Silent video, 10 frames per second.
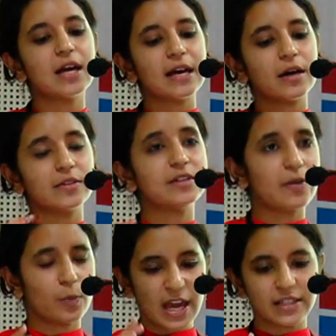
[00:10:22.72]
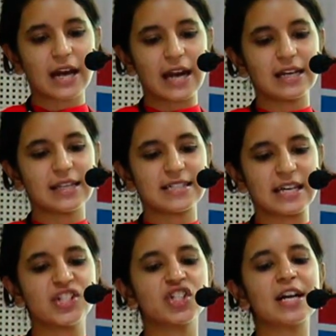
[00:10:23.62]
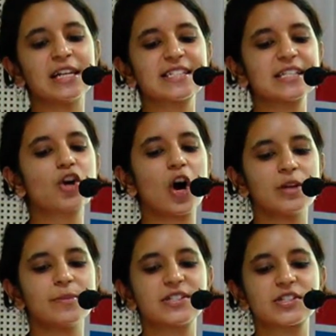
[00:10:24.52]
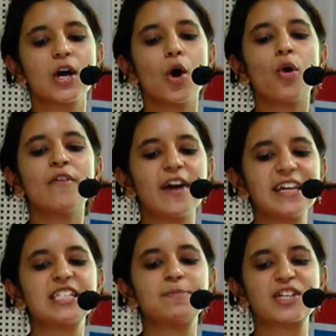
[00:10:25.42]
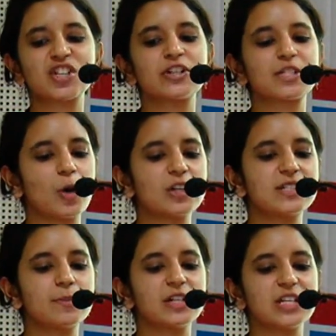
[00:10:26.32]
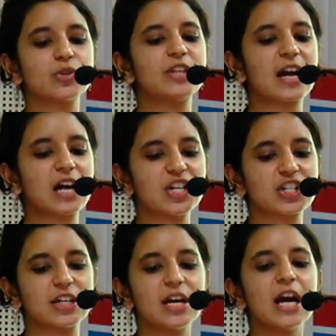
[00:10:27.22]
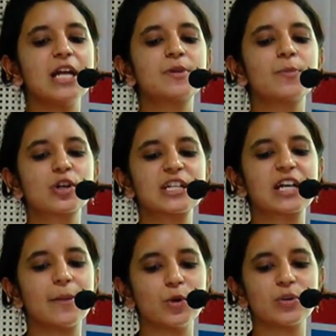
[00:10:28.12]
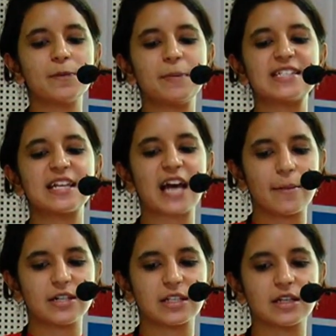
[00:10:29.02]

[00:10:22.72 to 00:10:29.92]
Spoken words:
where the guidelines say journalists and columnists owe a very special responsibility to their country in promoting communal peace and amity.